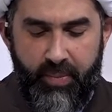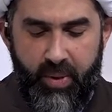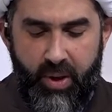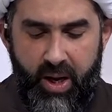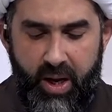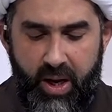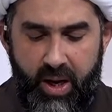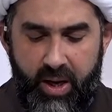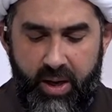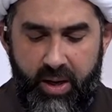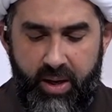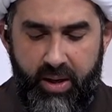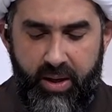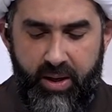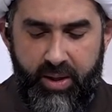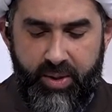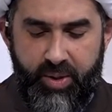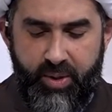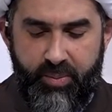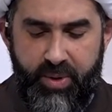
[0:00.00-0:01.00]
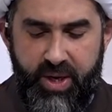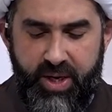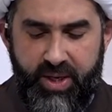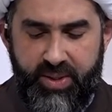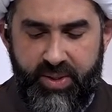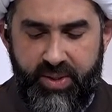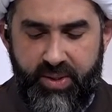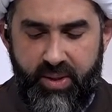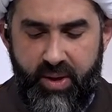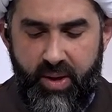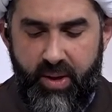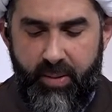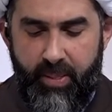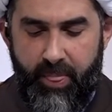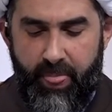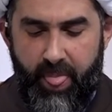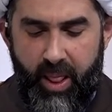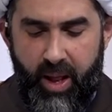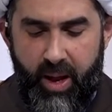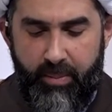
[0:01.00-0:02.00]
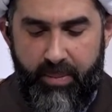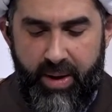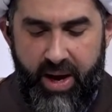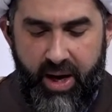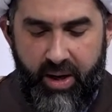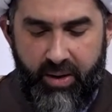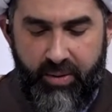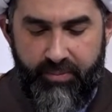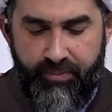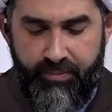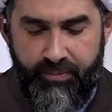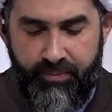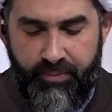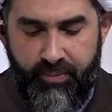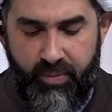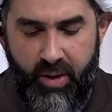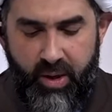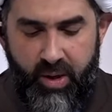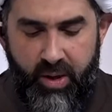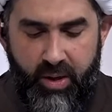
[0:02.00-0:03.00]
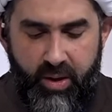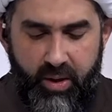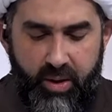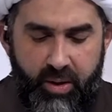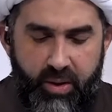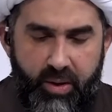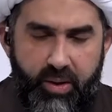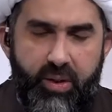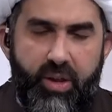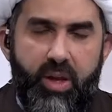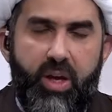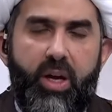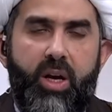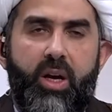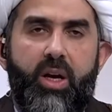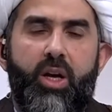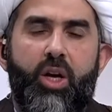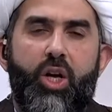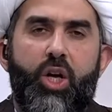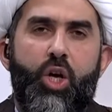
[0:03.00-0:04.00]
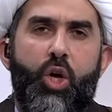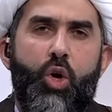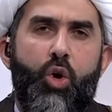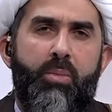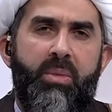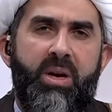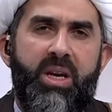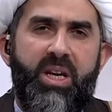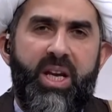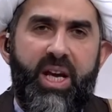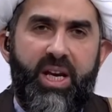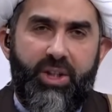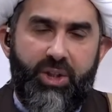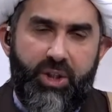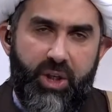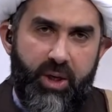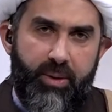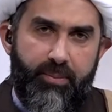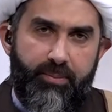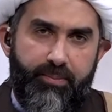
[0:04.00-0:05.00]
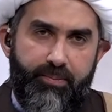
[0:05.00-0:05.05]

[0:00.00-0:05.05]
Uh, speaks about uh, the human nature,